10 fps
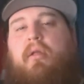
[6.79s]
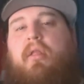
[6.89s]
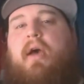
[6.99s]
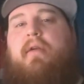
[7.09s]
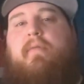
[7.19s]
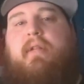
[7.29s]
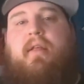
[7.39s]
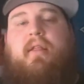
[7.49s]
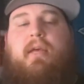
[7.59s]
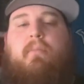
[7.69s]
sign of what
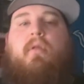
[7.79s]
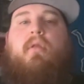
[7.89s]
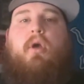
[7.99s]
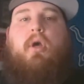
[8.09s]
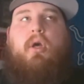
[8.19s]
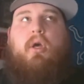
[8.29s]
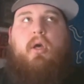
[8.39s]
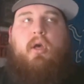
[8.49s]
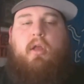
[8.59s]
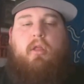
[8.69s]
this team
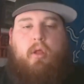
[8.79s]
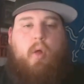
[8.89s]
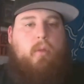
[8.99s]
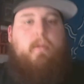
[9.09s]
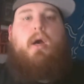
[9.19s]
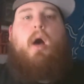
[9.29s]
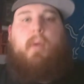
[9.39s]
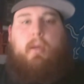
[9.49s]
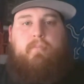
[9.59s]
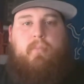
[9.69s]
is slowly becoming.